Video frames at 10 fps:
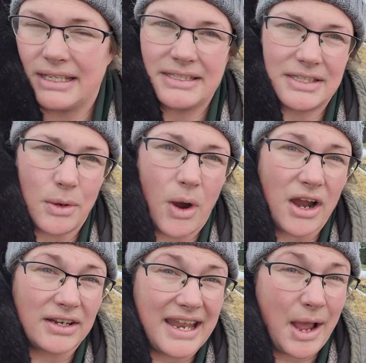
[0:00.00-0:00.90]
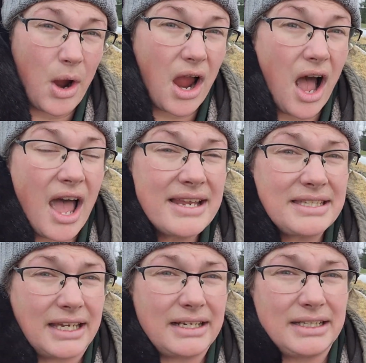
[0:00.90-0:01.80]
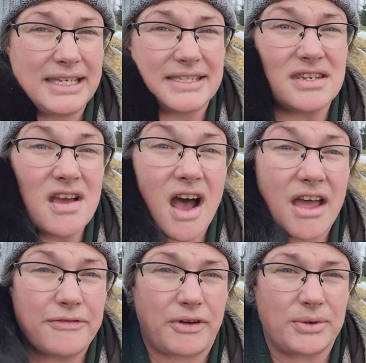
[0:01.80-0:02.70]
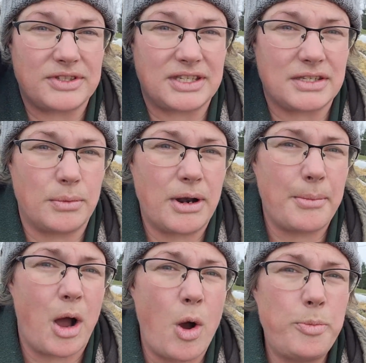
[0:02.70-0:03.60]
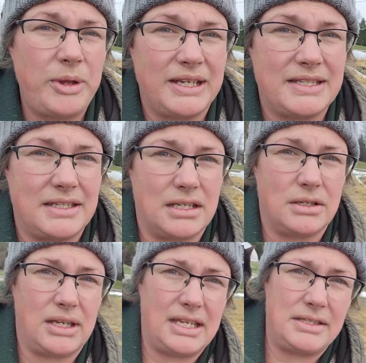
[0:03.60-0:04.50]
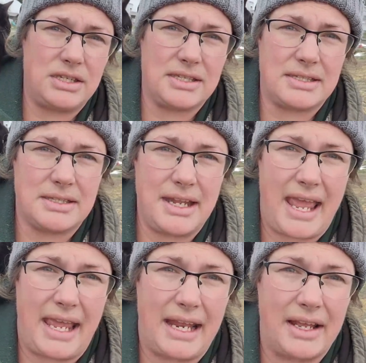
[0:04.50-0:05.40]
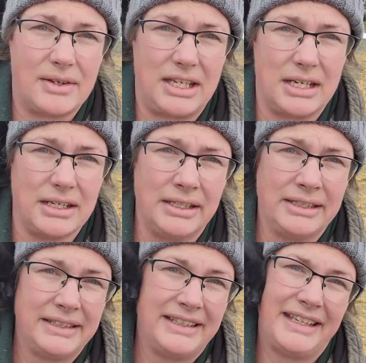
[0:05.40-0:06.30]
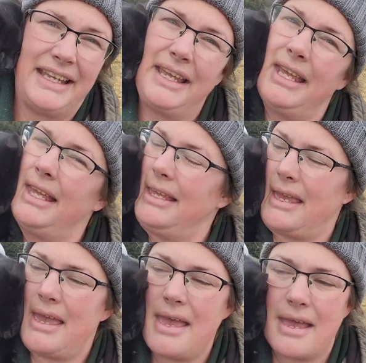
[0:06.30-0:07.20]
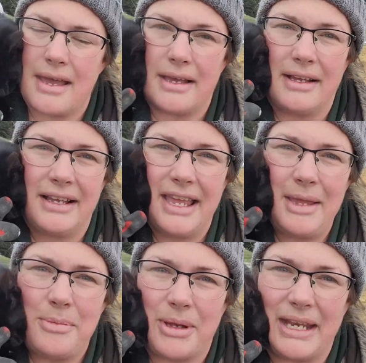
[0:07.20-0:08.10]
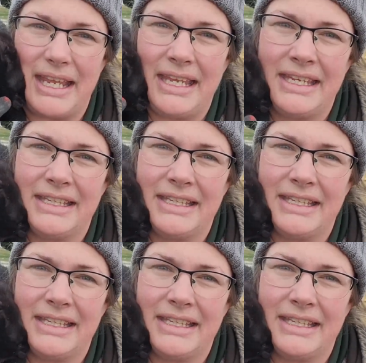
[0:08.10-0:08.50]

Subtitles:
so now our high tunnel is not frozen. So what I'm hoping to do, he's just hanging out here. Hey, yeah. Hey, buddy.